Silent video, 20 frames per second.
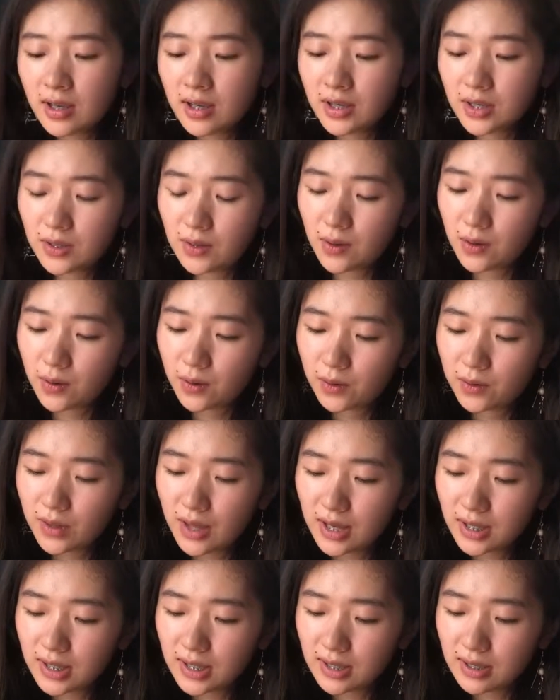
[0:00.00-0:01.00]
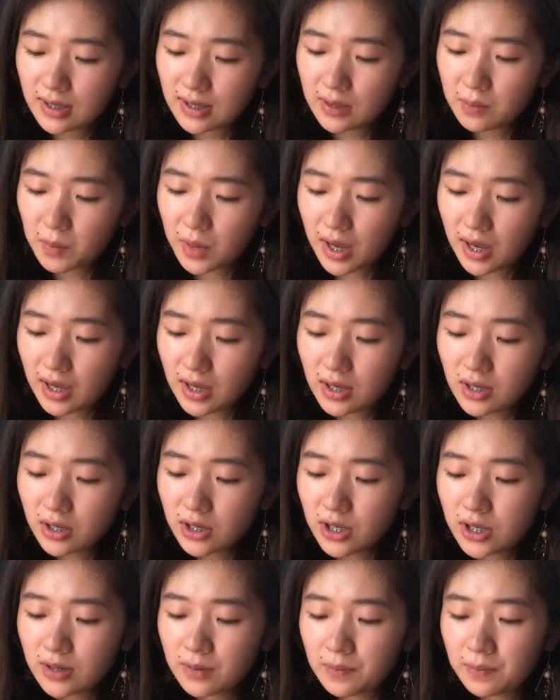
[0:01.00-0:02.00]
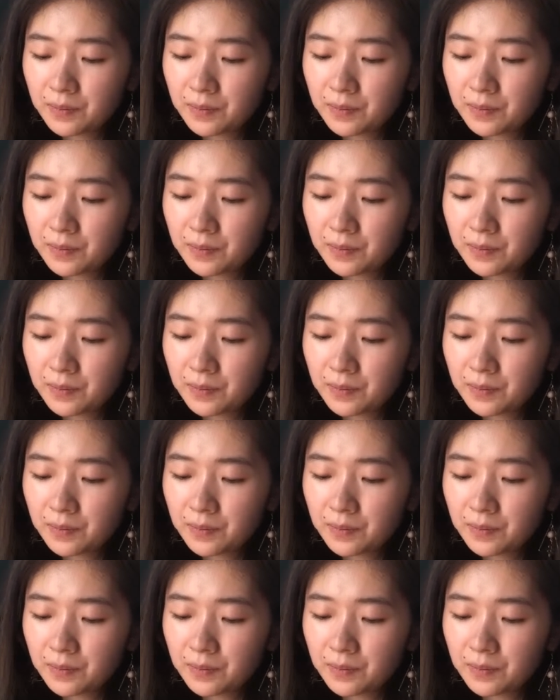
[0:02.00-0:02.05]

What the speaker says: so that's this page.